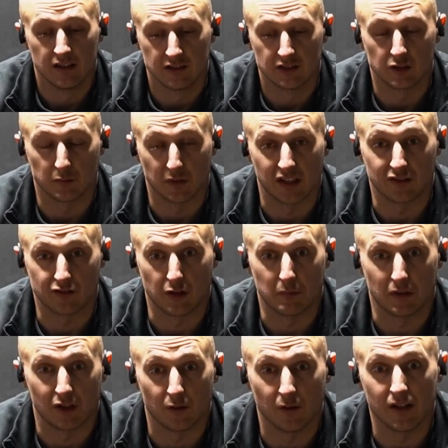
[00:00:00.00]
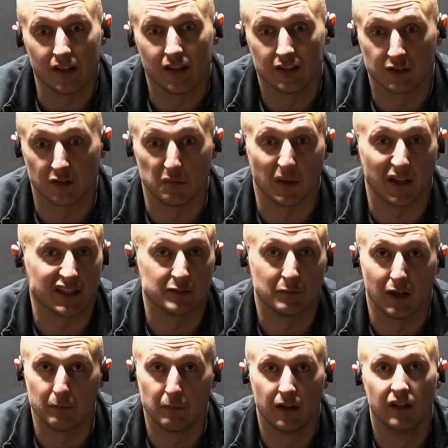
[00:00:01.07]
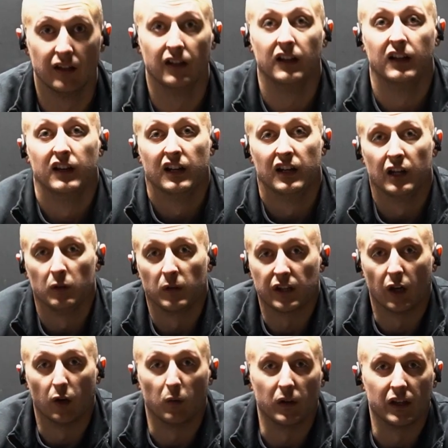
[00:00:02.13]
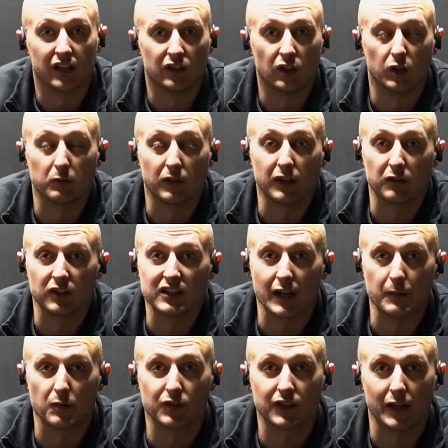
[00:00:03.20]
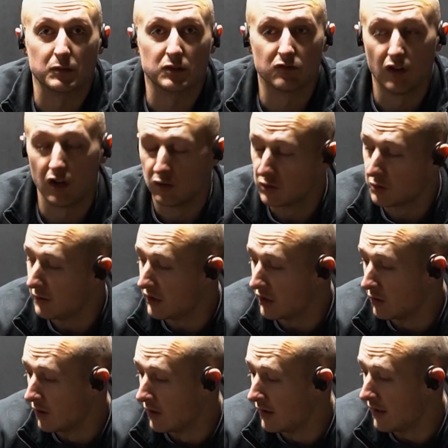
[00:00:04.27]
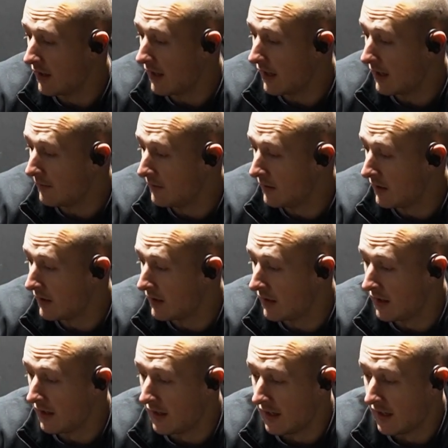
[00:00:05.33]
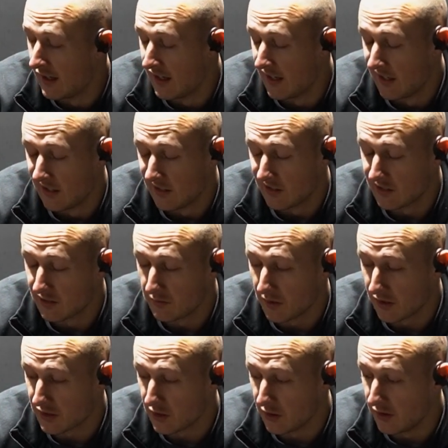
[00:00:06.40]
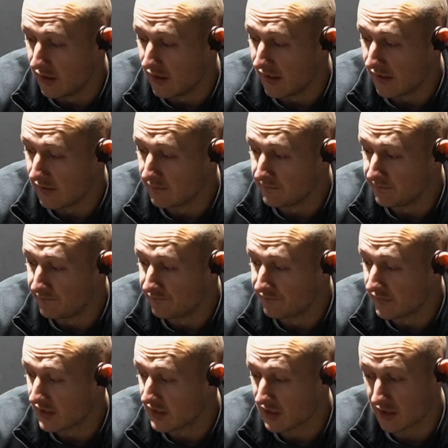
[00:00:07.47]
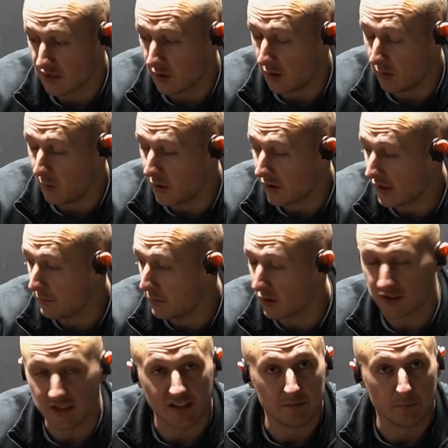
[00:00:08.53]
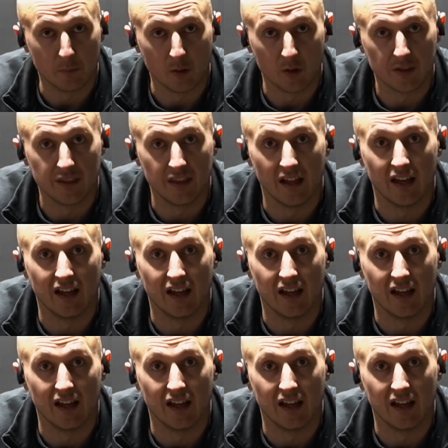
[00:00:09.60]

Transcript: supinated grip being away, so we mix them up week on week normally with the types of rows we do, just to make sure you sort of working both